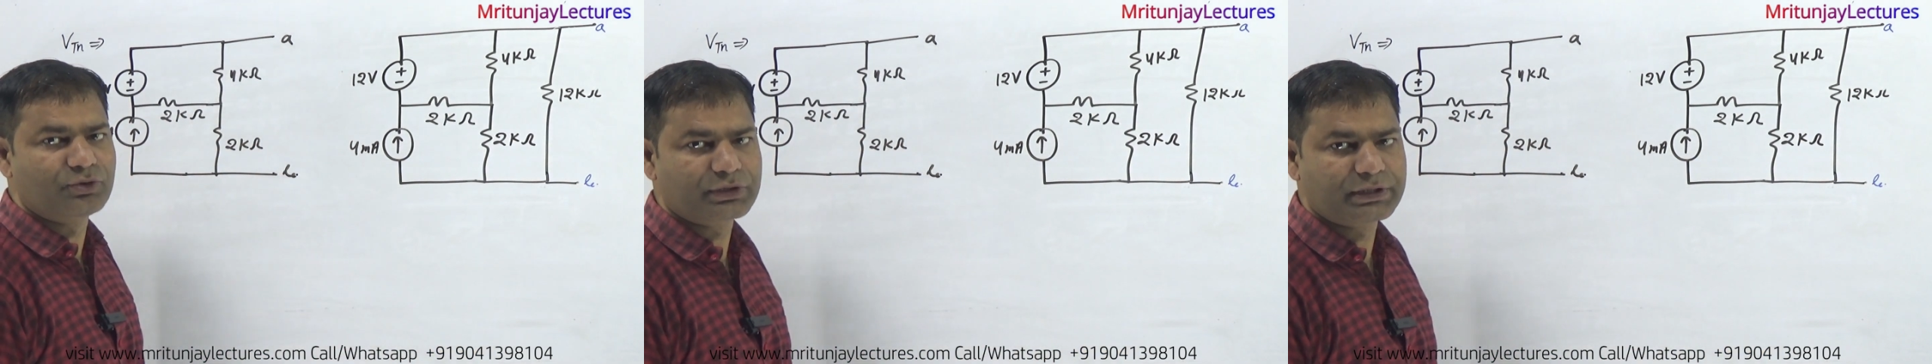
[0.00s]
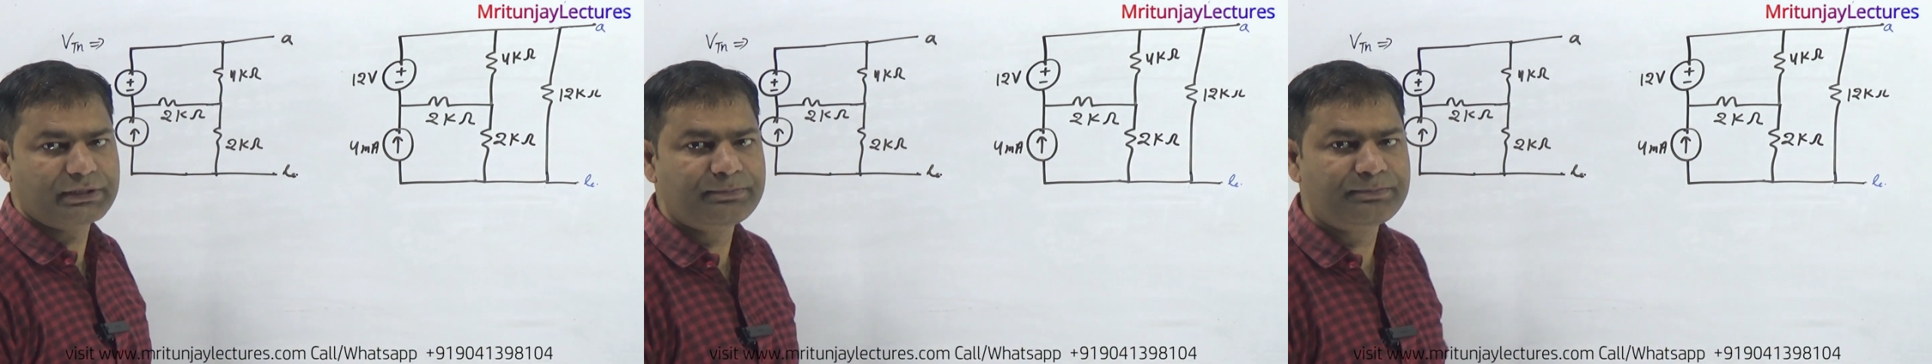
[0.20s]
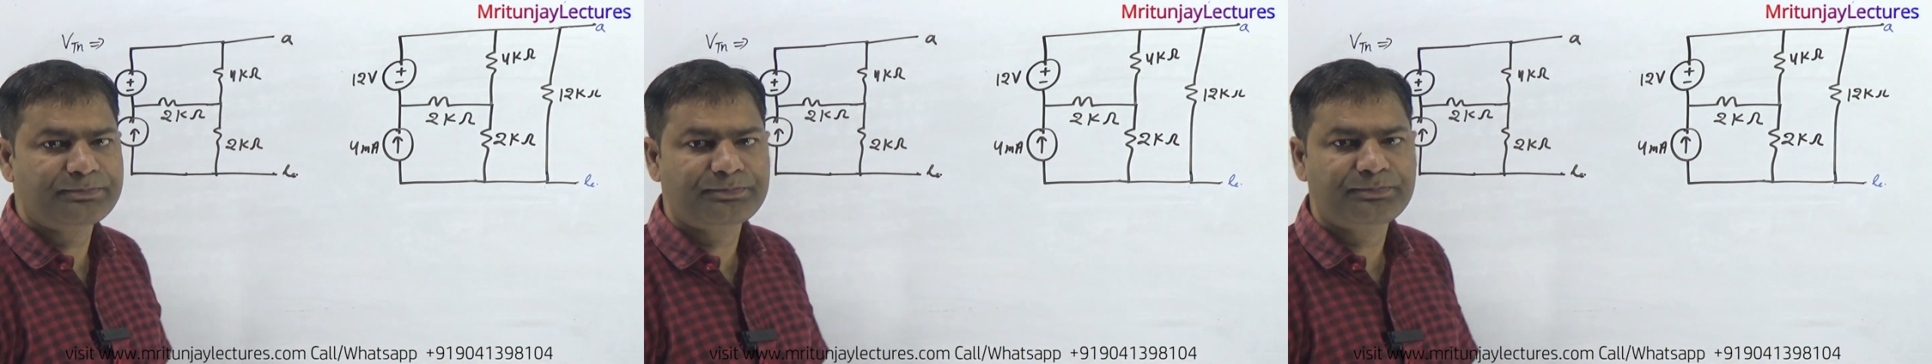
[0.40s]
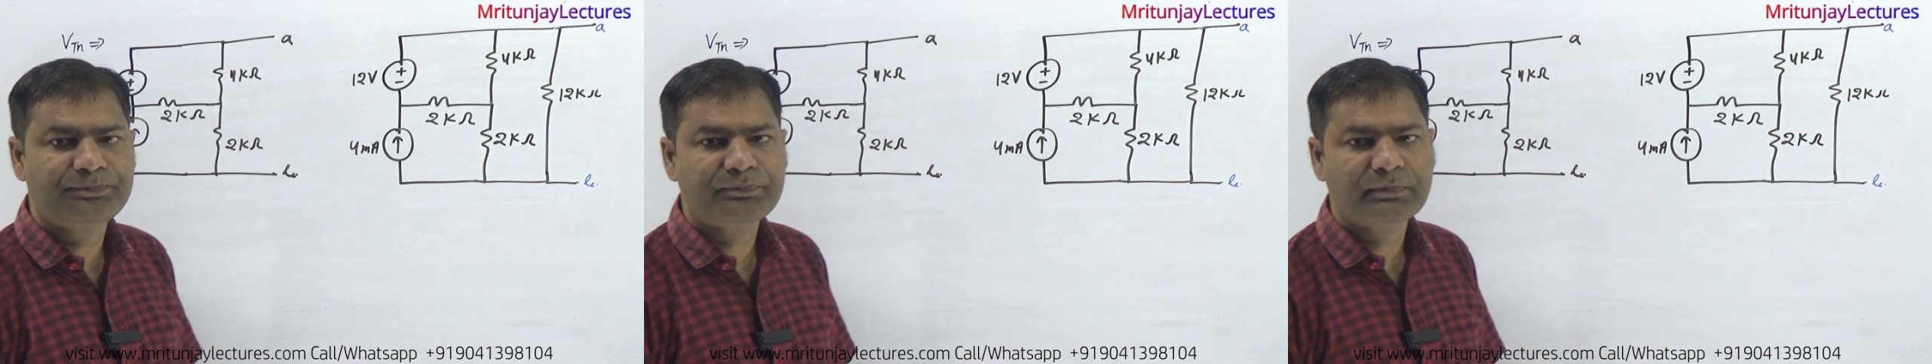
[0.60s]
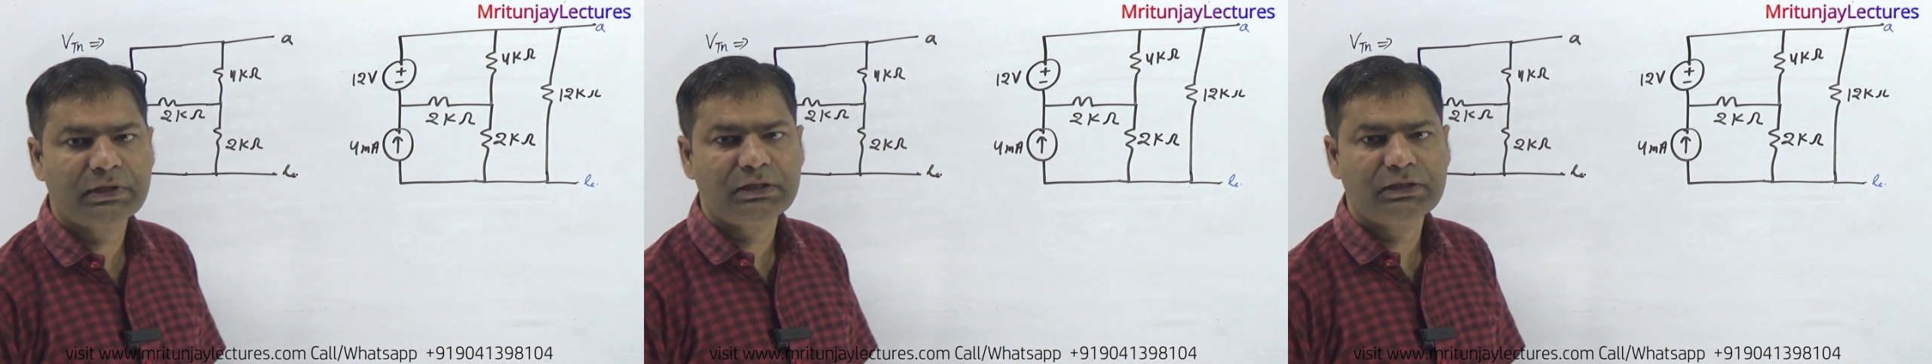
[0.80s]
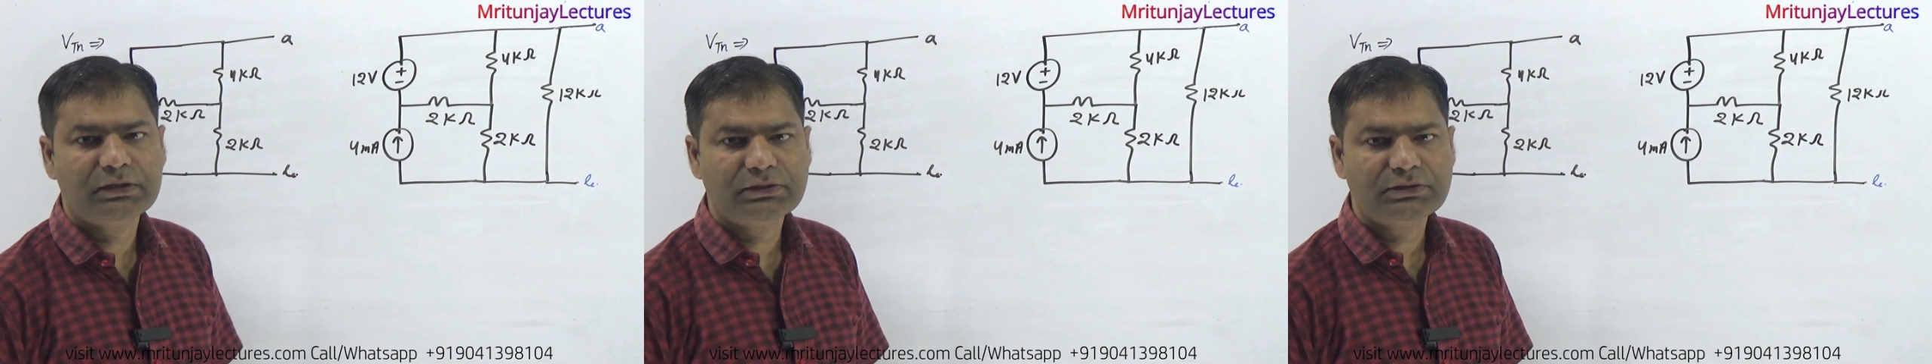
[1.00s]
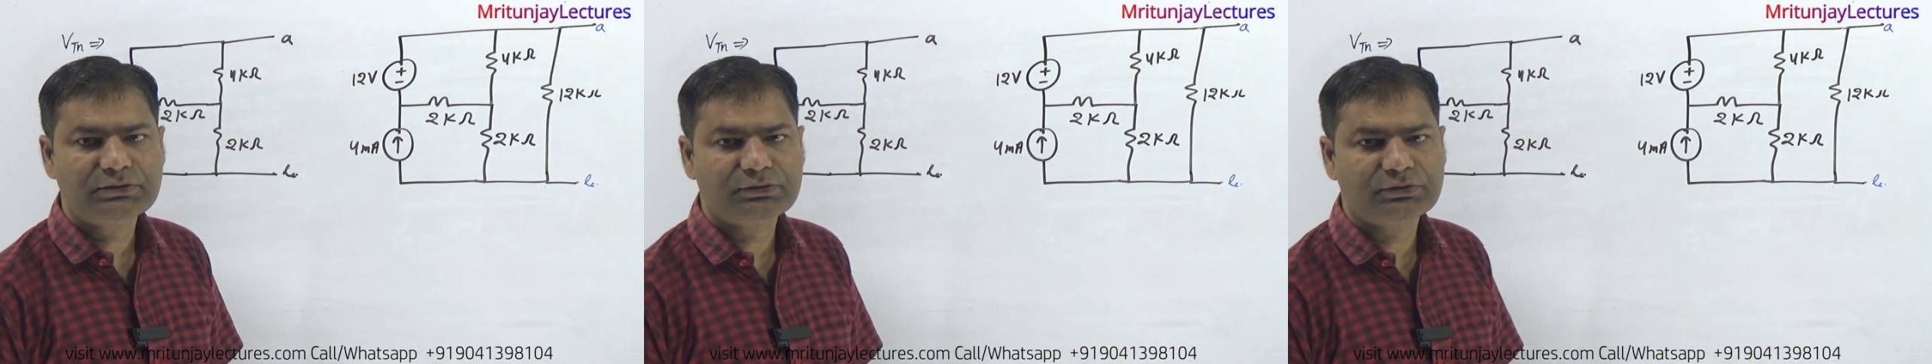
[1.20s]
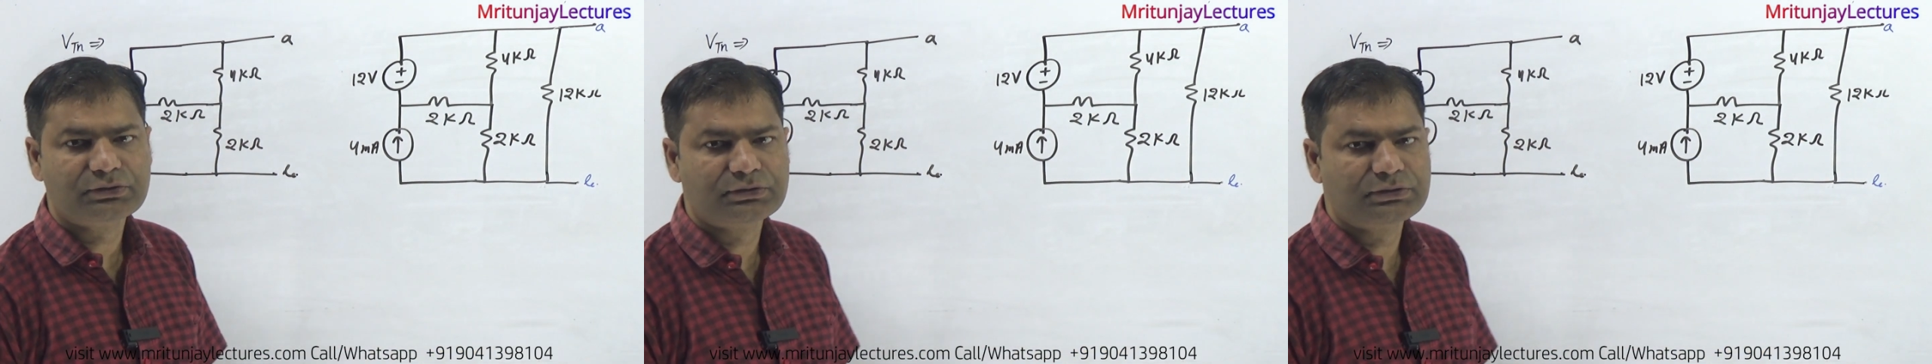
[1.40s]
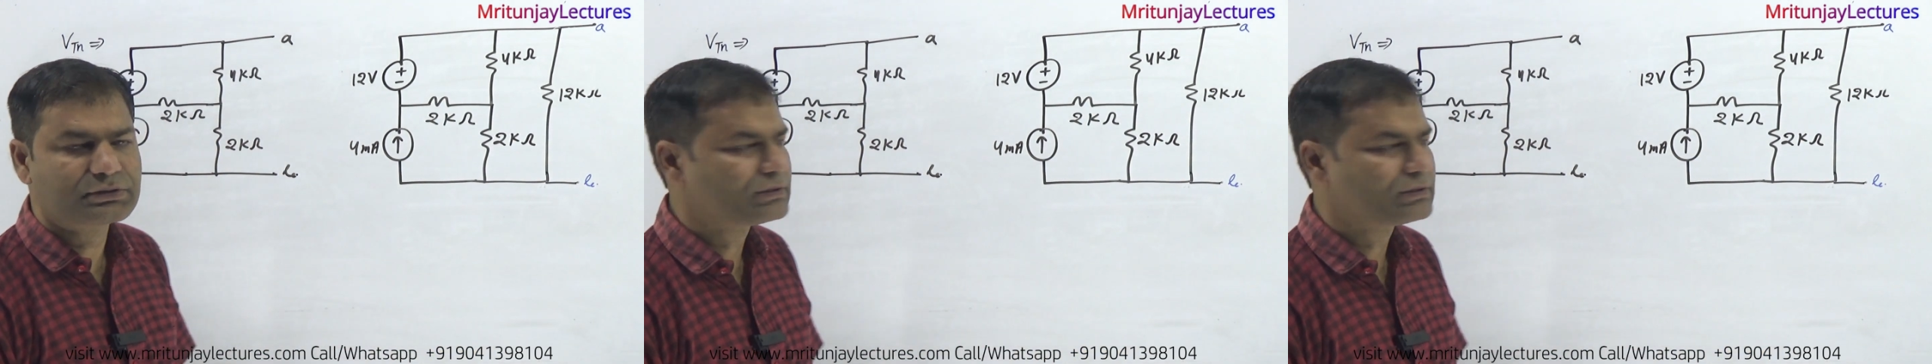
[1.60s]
Okay, so